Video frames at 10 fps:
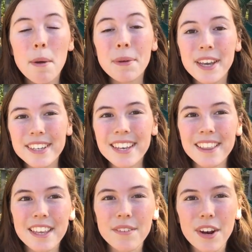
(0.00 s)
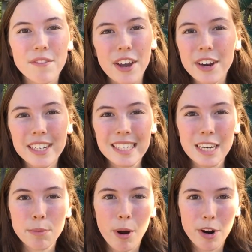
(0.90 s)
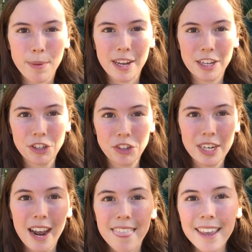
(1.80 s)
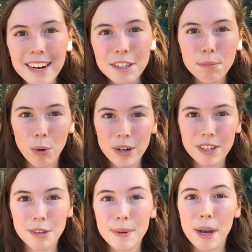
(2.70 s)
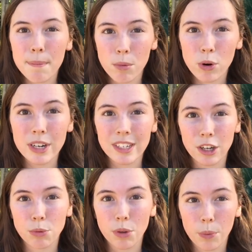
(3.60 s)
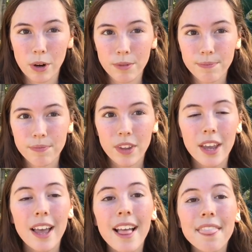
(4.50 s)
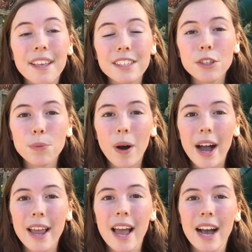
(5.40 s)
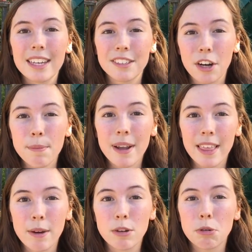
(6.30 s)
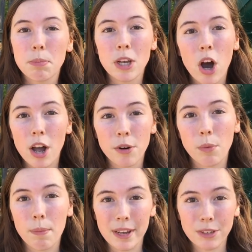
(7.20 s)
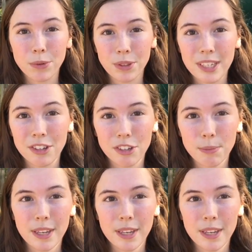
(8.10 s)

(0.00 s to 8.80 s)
Because I live in a very distinct part of my country, I think it is important to become more in touch with the world. This is why I study my language beyond what my school teaches